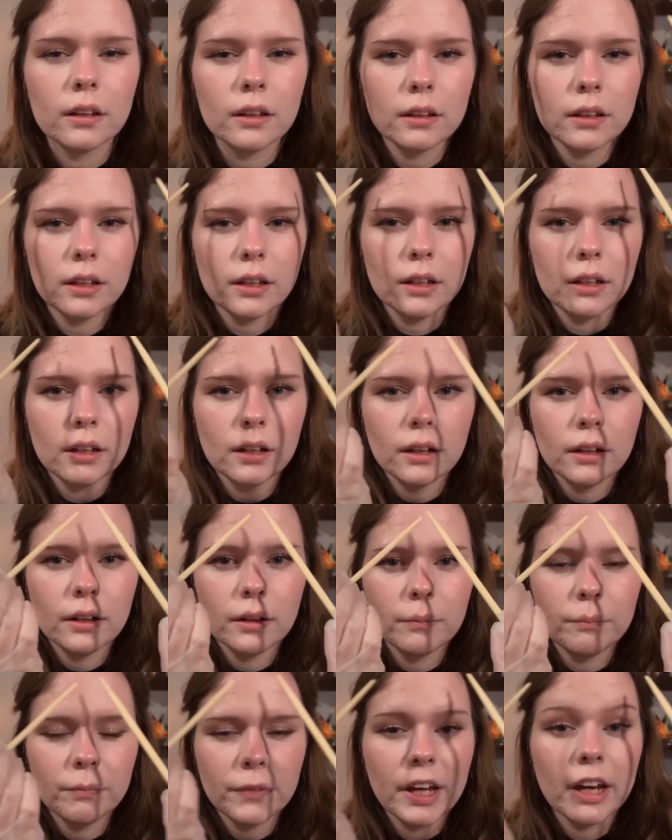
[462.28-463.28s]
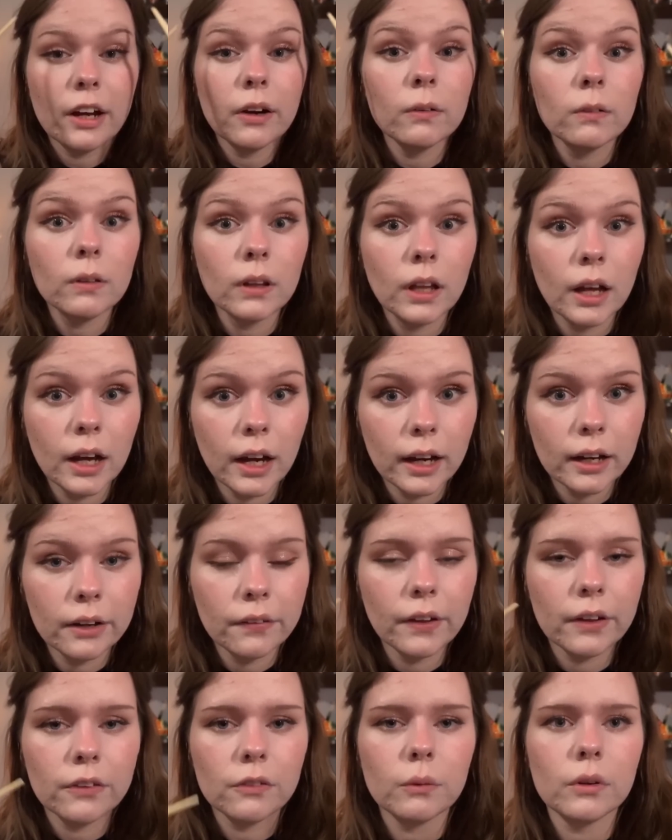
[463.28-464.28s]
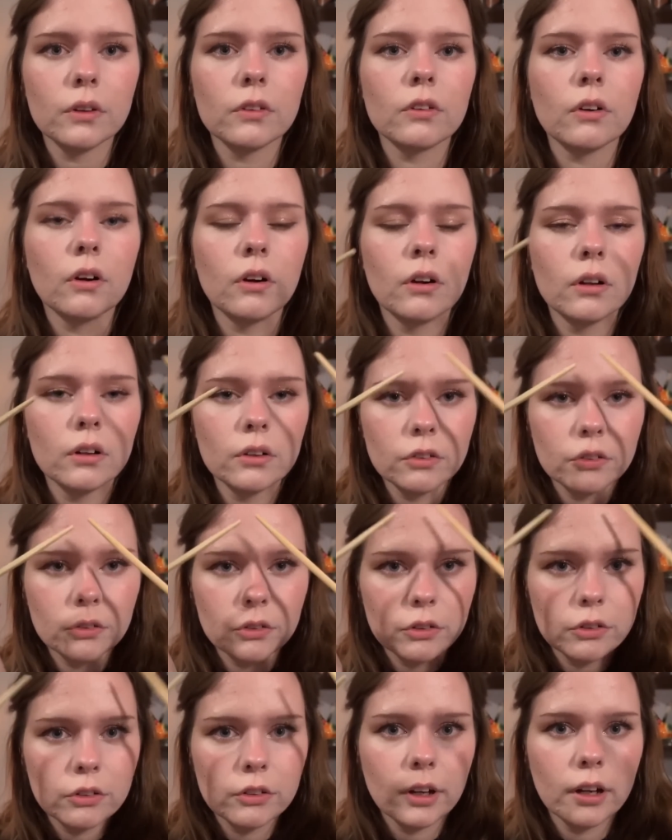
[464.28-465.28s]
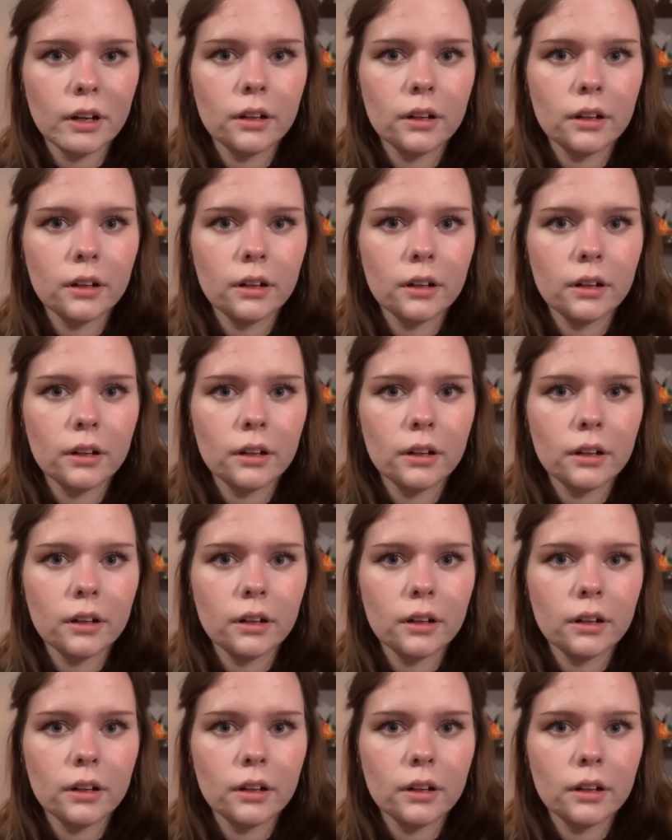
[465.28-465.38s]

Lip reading: the hairline. That's what it's called. So just